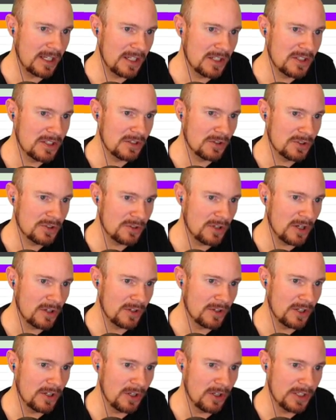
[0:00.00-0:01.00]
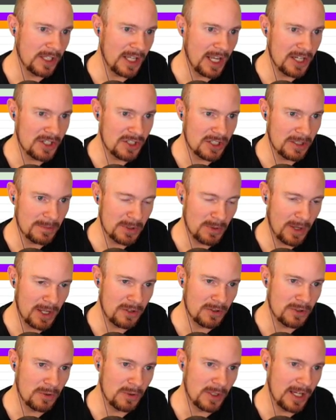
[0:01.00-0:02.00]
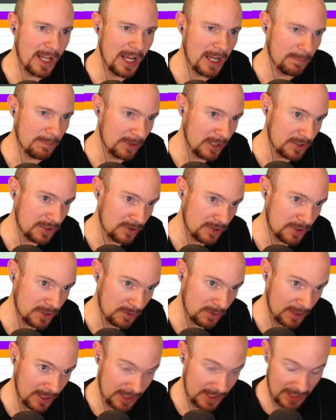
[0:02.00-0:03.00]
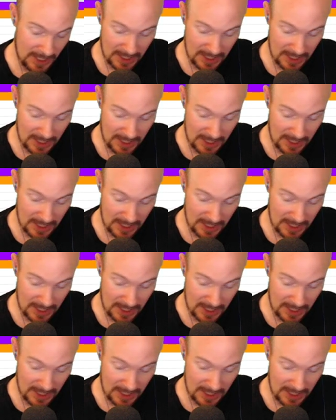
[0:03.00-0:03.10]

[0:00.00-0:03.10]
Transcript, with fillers: is still stronger than all the A ships. So either do it an A plus or just do it as an